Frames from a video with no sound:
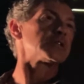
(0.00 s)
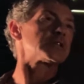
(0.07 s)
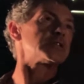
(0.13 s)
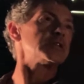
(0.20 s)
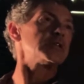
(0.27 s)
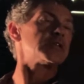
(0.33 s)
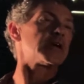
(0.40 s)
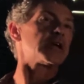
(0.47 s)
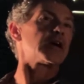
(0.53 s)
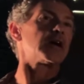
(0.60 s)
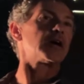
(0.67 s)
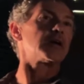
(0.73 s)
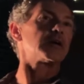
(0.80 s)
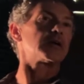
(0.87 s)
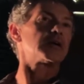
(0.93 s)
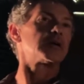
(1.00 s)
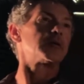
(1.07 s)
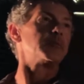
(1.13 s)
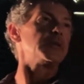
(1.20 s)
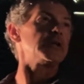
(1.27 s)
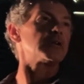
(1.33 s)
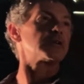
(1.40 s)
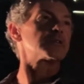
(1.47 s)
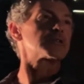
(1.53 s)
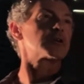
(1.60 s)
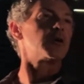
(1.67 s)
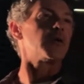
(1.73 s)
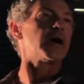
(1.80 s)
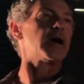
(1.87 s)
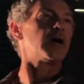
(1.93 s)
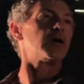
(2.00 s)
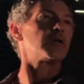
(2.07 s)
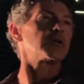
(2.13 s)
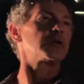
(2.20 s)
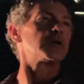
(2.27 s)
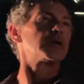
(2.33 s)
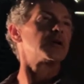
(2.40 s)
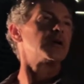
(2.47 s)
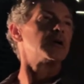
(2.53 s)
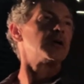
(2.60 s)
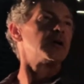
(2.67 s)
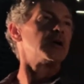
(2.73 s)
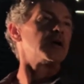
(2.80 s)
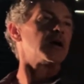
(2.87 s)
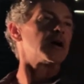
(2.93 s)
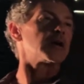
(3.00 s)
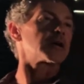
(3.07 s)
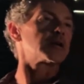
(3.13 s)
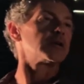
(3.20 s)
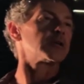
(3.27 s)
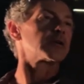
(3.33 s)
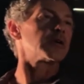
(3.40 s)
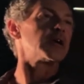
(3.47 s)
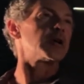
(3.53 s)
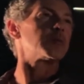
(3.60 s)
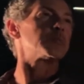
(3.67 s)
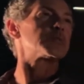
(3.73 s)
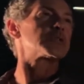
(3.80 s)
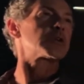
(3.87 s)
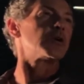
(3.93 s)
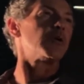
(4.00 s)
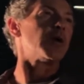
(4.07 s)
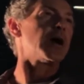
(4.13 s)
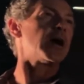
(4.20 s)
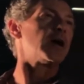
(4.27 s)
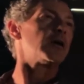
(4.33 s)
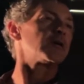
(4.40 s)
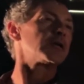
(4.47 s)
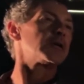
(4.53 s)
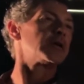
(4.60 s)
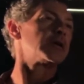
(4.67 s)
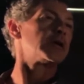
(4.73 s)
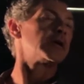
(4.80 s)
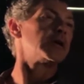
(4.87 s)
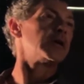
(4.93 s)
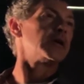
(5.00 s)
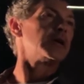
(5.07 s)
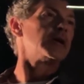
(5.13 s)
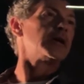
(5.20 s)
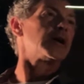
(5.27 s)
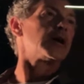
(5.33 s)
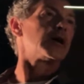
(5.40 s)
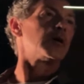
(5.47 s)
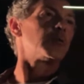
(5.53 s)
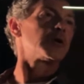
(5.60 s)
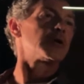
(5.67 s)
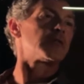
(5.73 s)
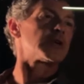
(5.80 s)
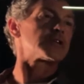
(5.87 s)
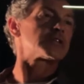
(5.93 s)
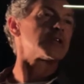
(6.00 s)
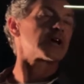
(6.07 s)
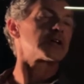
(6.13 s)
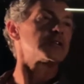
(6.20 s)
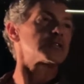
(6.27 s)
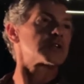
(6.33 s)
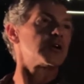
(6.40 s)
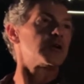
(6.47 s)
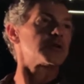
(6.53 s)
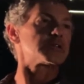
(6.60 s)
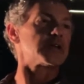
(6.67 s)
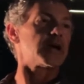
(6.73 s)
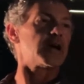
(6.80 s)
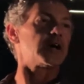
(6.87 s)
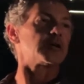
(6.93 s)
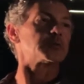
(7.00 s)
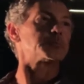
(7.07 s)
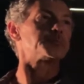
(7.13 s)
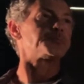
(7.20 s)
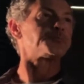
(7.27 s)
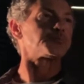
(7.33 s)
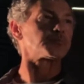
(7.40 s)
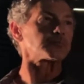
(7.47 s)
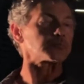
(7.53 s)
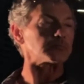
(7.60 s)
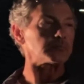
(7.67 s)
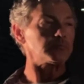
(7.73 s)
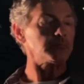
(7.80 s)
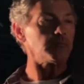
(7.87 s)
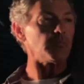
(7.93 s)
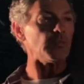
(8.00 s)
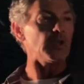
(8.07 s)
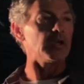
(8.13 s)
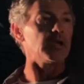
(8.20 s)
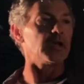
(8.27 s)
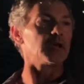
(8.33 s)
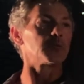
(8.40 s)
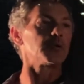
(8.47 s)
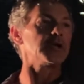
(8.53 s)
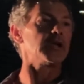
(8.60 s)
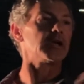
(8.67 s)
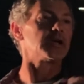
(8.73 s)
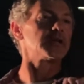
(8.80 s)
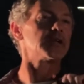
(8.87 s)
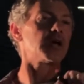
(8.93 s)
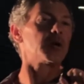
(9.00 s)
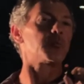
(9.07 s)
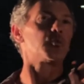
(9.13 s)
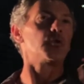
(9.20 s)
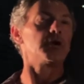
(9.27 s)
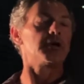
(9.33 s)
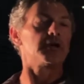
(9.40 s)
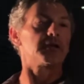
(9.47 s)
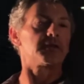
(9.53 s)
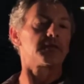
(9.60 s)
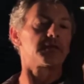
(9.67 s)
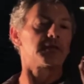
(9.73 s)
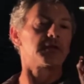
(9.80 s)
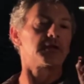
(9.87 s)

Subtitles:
see that our meters go out, our kilograms go out, one of our seconds goes out, and we end up with